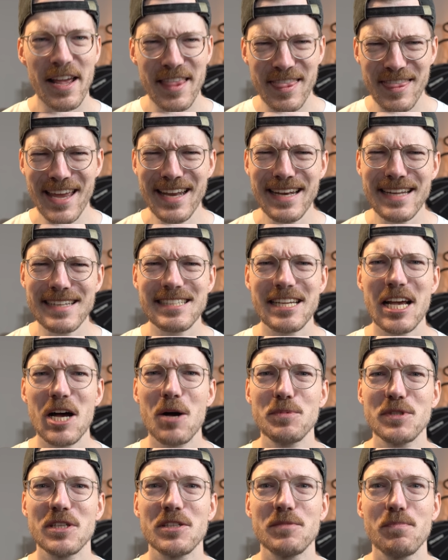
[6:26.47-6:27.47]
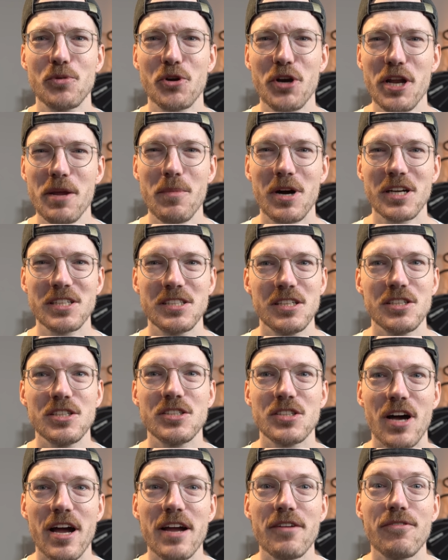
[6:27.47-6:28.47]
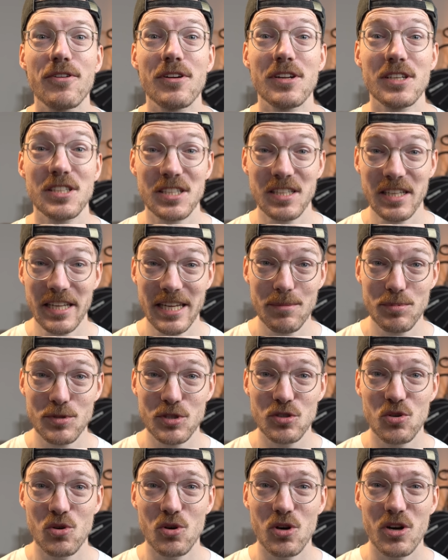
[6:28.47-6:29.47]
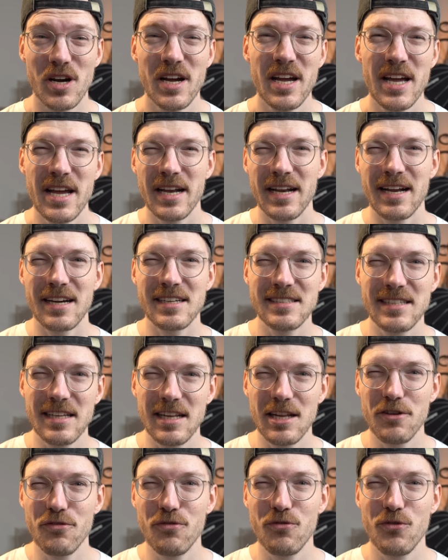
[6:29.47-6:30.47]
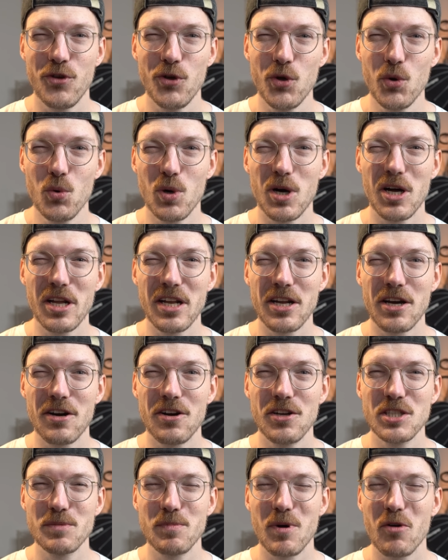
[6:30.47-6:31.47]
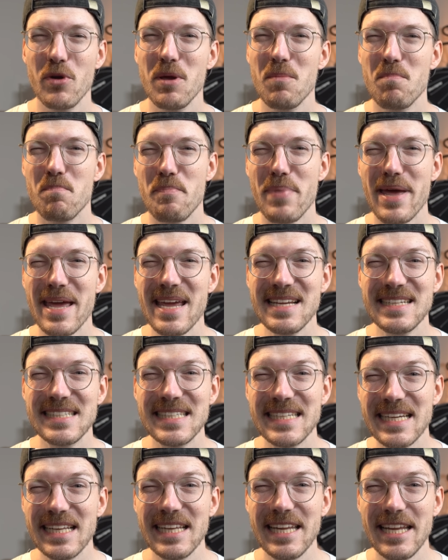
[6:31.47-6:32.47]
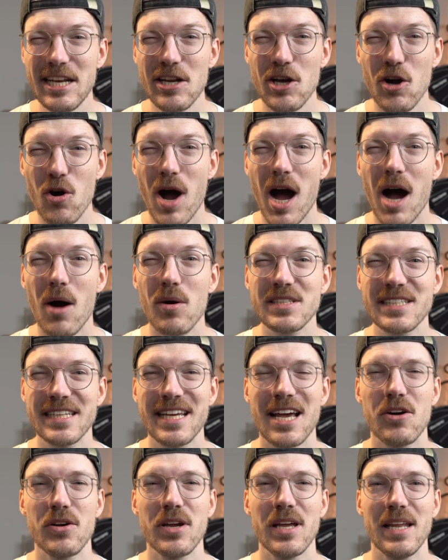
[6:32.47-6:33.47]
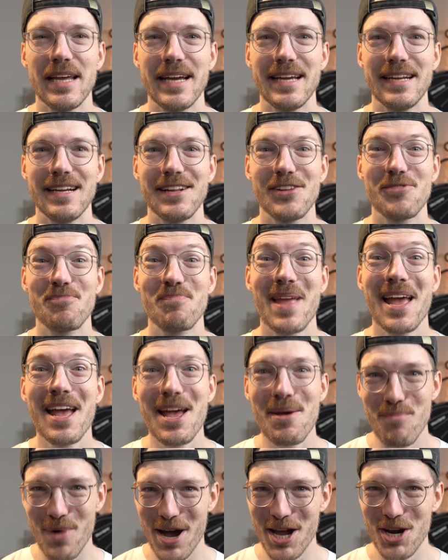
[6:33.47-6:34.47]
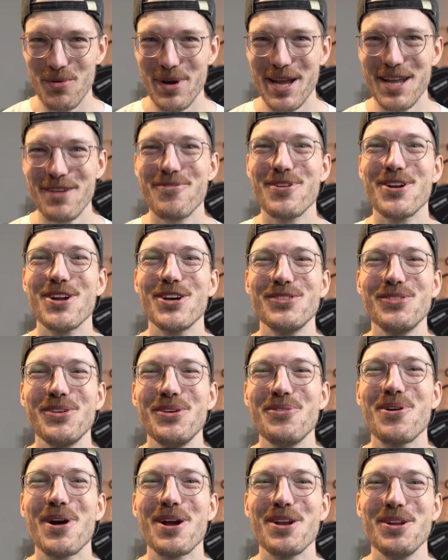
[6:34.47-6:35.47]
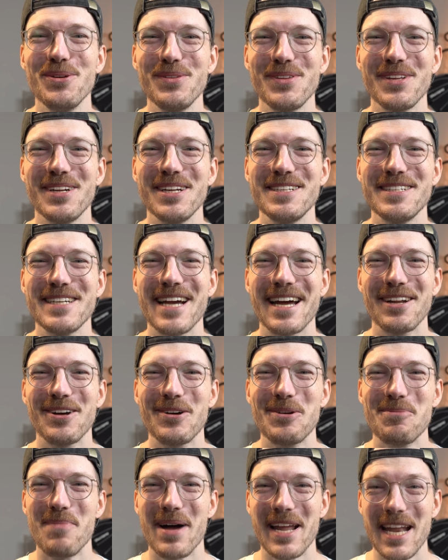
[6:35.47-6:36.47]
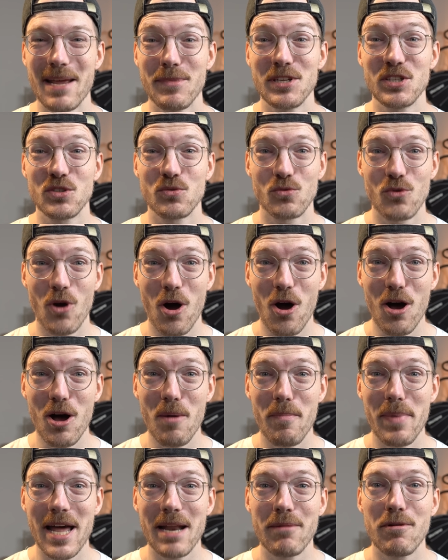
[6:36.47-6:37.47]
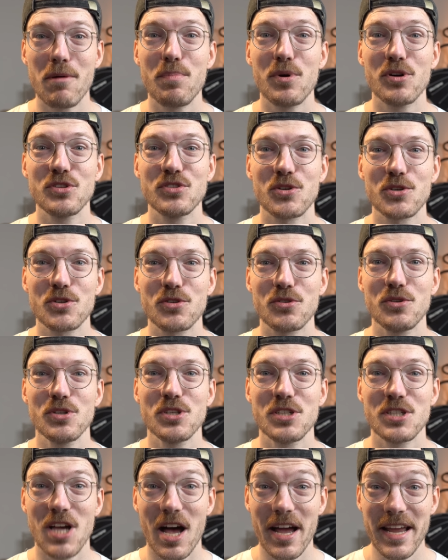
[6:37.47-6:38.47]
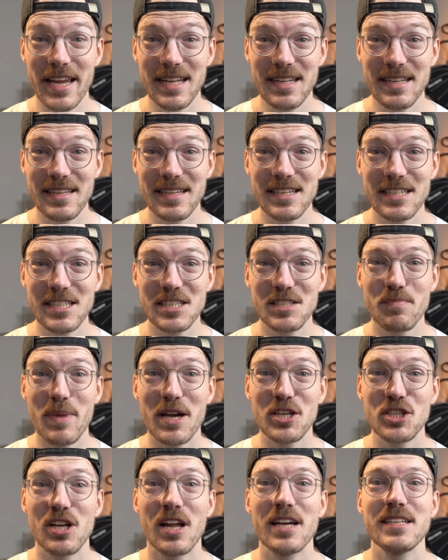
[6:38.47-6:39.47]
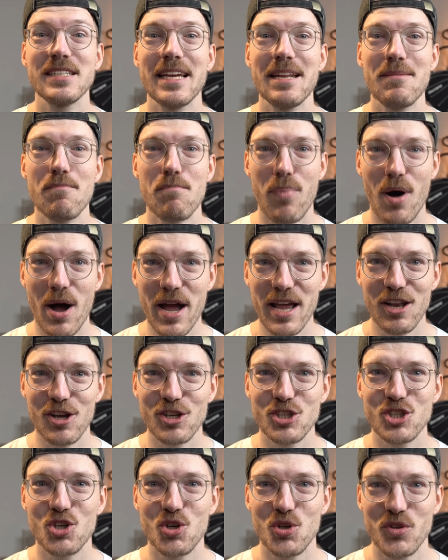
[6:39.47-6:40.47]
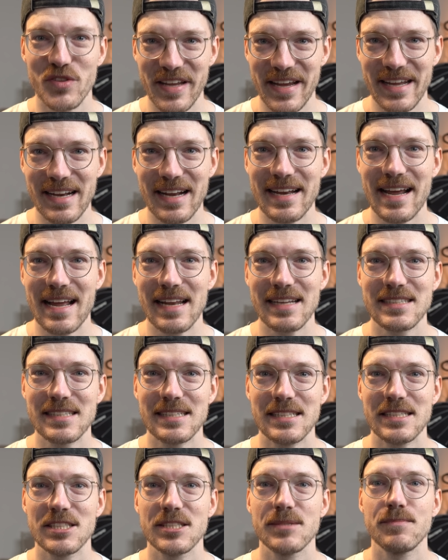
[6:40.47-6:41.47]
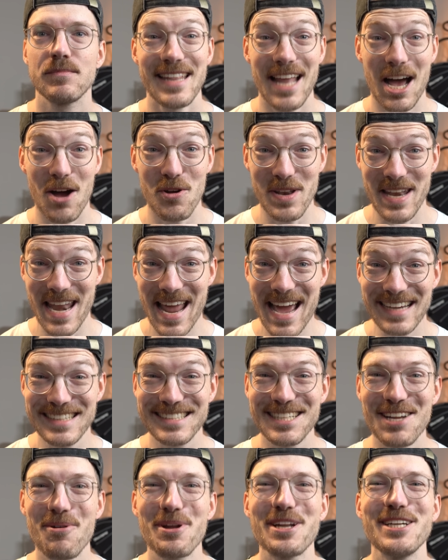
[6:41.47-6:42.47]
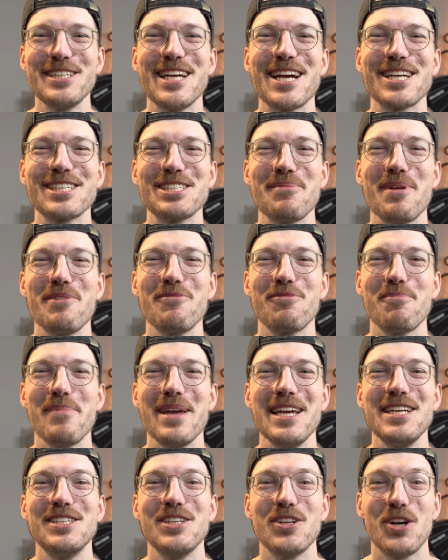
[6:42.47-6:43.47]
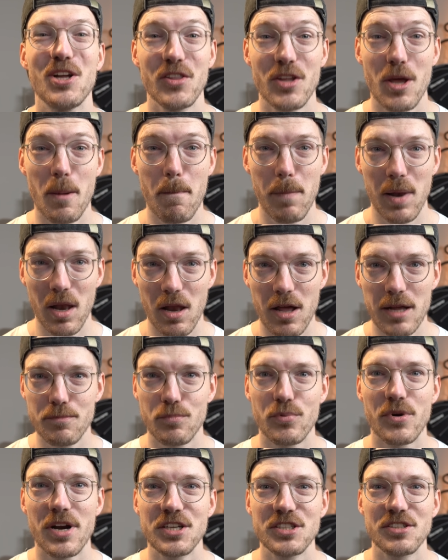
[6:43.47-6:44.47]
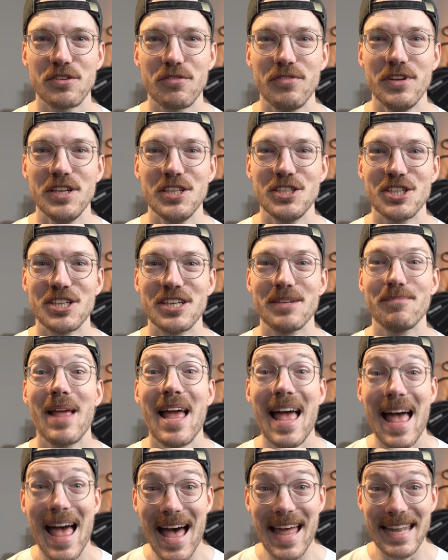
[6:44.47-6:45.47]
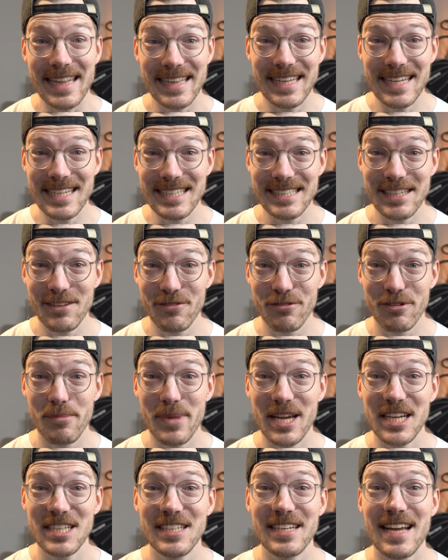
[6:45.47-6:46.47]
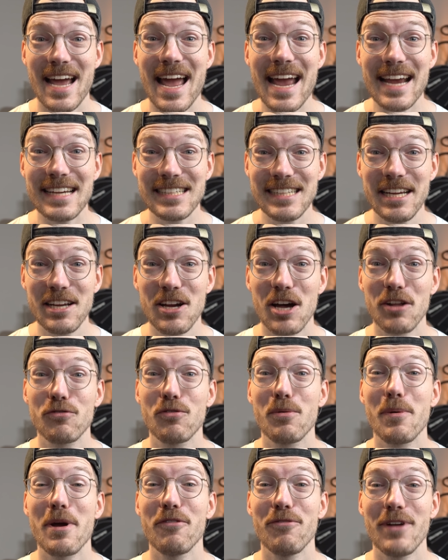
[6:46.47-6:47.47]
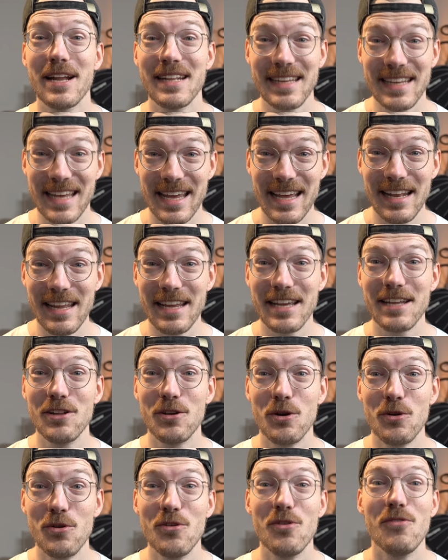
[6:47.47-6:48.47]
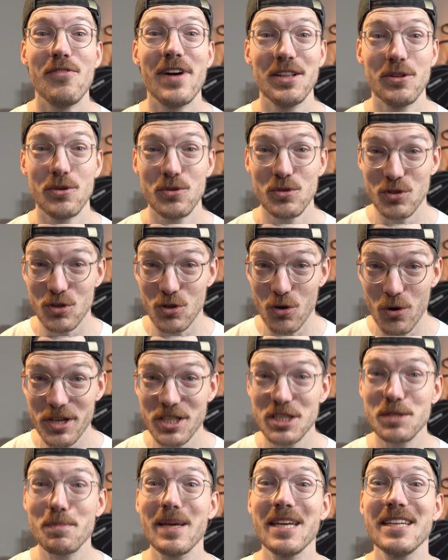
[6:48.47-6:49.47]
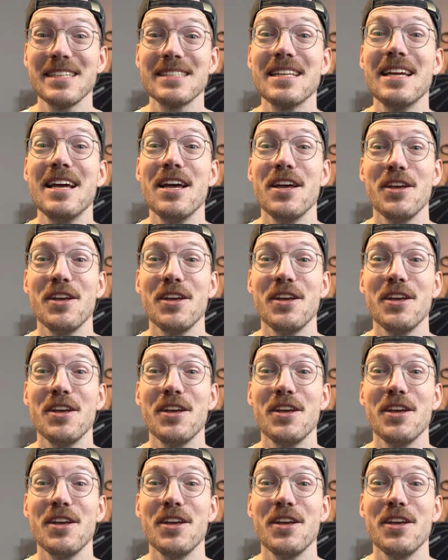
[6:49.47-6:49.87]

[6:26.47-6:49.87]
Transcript: I think this helps us pretty much decipher the sleep score. There are still a few unknowns, but we basically know how it's calculated. By the way, for those of you who are new to the channel, my name is Rob and I'm a postdoctoral scientist specializing in biological data analysis. Now, next, I want to share some information on the blood pressure feature. And this information I actually got from my friend Killian, who, wenn du Deutsch sprichst,